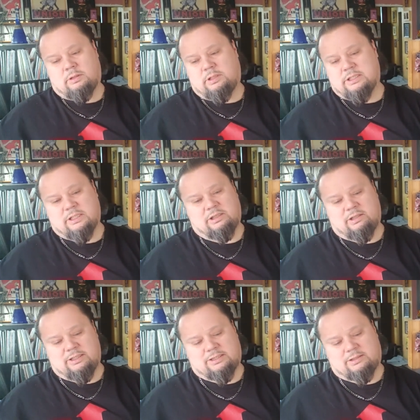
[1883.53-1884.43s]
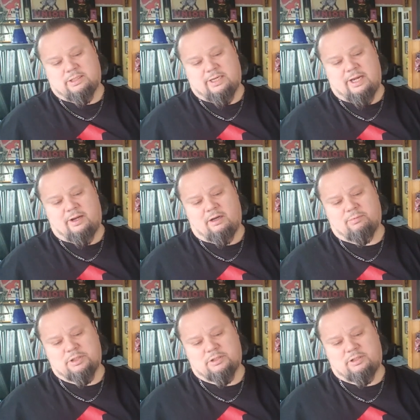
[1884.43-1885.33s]
doesn't list the date here,
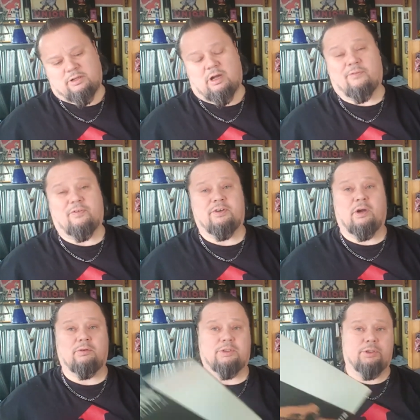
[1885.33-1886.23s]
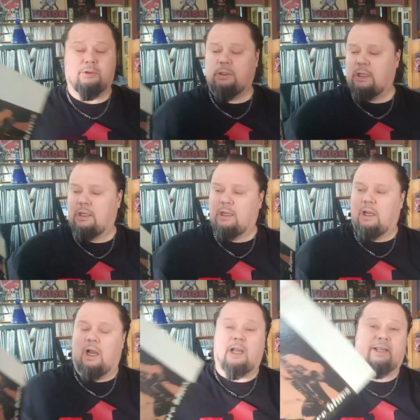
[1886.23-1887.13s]
which they often don't do.
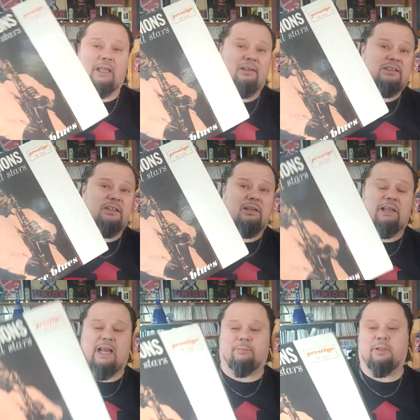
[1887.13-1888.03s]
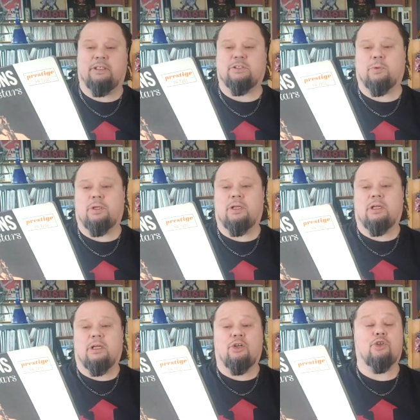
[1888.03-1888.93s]
Uh, again, listen to the lineup on this one
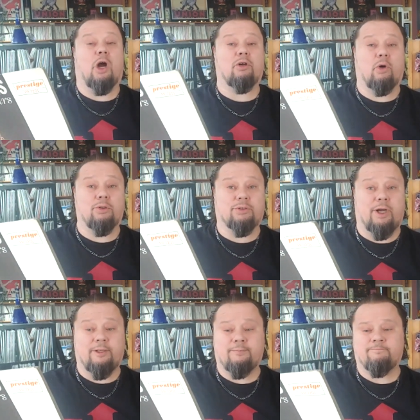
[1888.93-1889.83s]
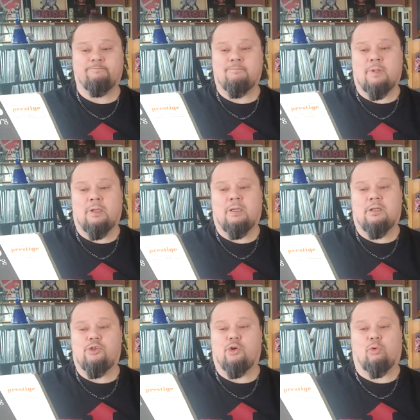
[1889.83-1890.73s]
John Coltrane,
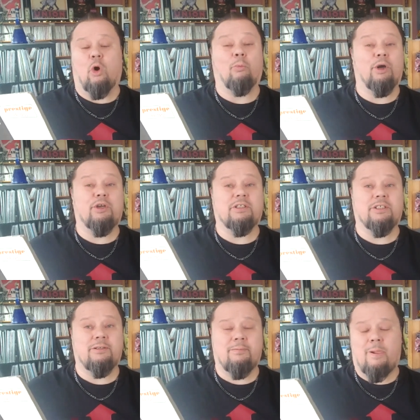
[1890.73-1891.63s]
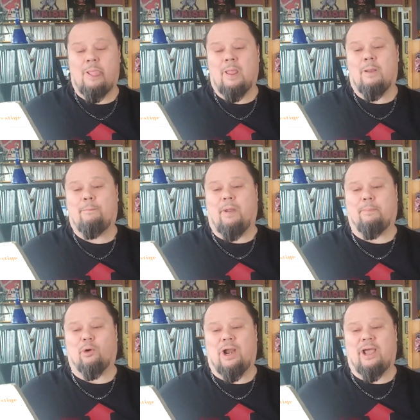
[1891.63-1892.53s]
Jerome Richardson,
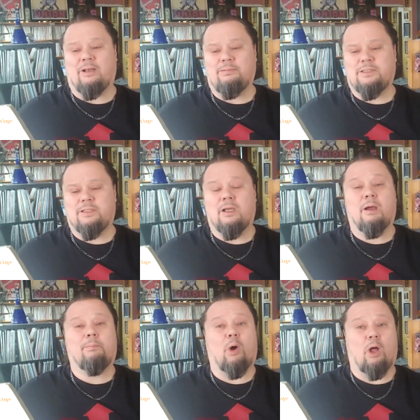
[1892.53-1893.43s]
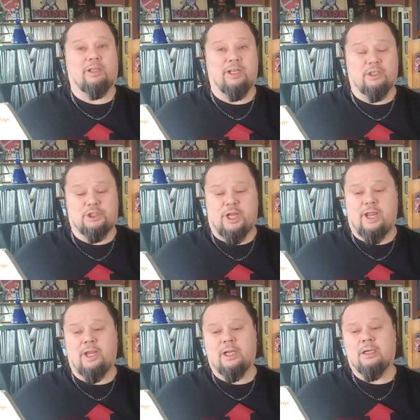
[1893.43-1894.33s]
Pepper Adams, Paul
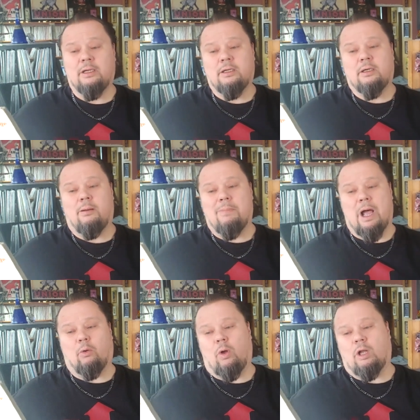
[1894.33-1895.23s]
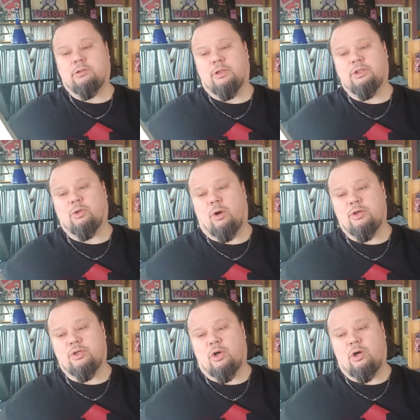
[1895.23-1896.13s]
Quinichette, Mal Waldron, George
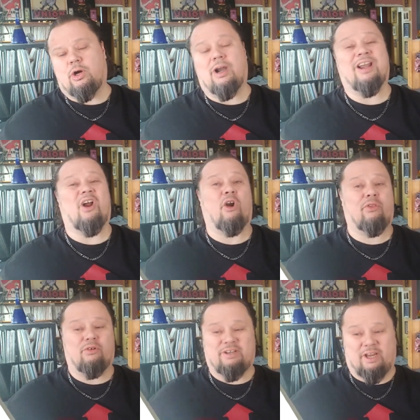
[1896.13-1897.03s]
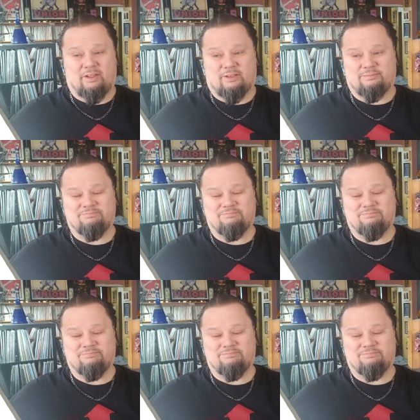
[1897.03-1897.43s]
Joyner, and Arthur Taylor.